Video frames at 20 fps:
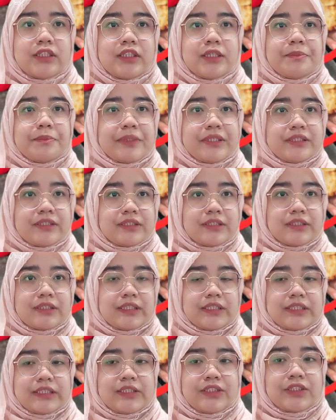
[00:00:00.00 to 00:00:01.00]
The
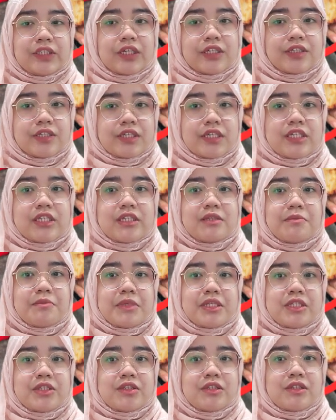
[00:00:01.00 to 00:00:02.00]
person in charge is
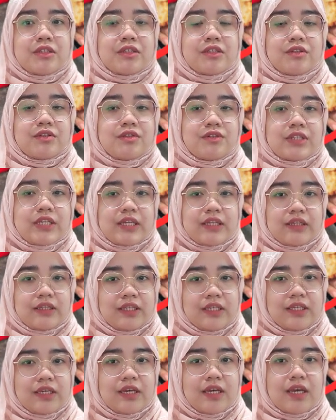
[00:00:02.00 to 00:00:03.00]
Miss
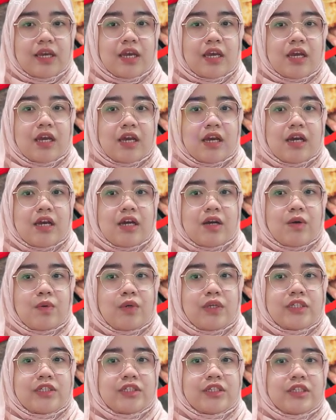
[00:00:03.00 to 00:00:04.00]
Susanti,
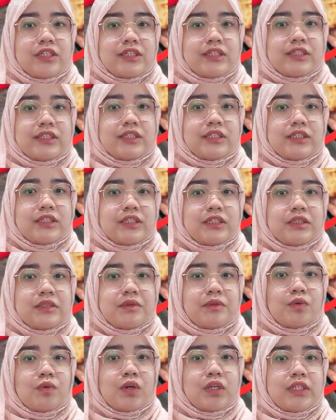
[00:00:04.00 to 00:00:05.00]
where she is
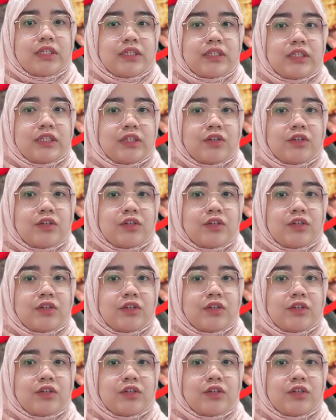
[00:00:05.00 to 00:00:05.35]
the quality